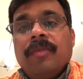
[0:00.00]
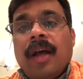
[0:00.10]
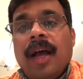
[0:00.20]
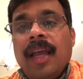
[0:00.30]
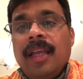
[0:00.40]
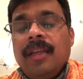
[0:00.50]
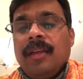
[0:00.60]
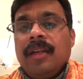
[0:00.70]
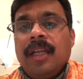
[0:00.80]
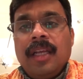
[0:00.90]
high
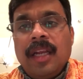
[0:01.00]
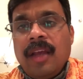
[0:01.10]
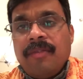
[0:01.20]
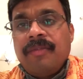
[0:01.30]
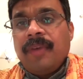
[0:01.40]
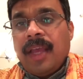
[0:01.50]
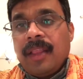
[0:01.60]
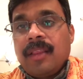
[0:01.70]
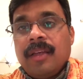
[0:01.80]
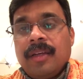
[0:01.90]
degree of
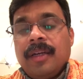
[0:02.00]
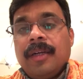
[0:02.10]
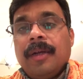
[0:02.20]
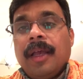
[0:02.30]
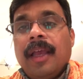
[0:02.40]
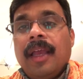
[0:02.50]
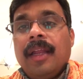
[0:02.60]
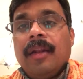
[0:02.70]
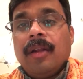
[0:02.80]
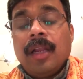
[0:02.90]
faith
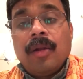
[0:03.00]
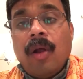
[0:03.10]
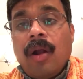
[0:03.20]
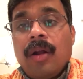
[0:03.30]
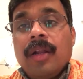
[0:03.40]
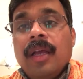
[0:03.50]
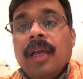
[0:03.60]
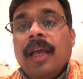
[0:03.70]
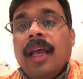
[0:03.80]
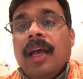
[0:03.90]
in Lord,
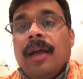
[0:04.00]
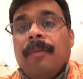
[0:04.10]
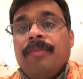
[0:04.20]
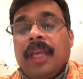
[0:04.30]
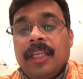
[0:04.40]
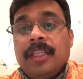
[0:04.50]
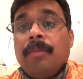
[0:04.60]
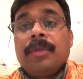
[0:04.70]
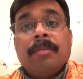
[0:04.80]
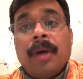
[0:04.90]
he
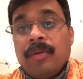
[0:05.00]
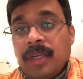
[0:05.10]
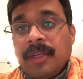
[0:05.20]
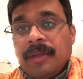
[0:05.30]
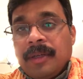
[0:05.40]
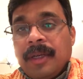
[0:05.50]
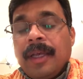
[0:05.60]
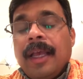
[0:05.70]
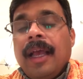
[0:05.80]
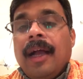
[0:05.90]
jumped the mountain,
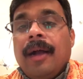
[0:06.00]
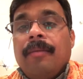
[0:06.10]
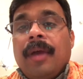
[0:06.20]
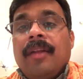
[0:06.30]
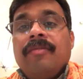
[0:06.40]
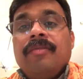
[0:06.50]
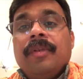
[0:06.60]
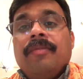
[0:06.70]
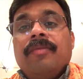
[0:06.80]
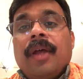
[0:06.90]
and
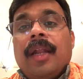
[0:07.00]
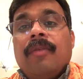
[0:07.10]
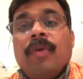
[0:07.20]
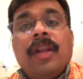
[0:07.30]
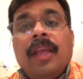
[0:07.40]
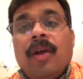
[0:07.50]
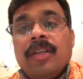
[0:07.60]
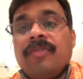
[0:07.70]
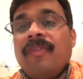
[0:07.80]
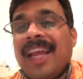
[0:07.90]
when he on
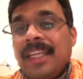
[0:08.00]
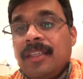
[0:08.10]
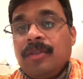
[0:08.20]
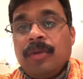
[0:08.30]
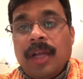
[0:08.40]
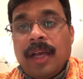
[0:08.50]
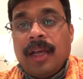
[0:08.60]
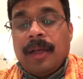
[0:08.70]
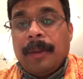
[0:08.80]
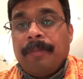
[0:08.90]
his flight to
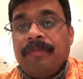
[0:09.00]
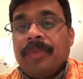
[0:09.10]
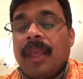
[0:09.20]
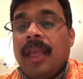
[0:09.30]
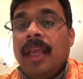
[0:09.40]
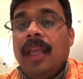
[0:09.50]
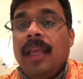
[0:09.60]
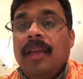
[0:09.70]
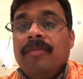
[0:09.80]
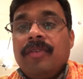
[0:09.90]
Lanka,
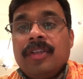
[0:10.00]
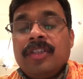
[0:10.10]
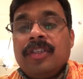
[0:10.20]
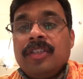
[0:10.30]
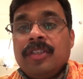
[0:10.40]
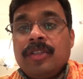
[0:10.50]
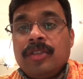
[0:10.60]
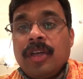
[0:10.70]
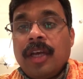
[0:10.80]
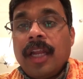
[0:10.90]
he first
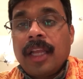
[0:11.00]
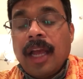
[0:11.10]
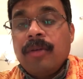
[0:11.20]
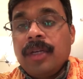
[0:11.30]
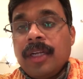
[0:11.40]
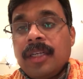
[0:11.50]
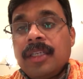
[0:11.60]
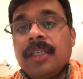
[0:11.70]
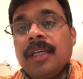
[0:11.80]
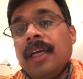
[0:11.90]

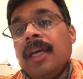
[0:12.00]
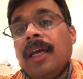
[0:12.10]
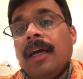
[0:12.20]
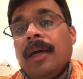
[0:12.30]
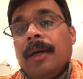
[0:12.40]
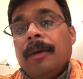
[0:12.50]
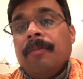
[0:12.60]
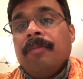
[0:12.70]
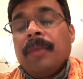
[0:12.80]
encountered a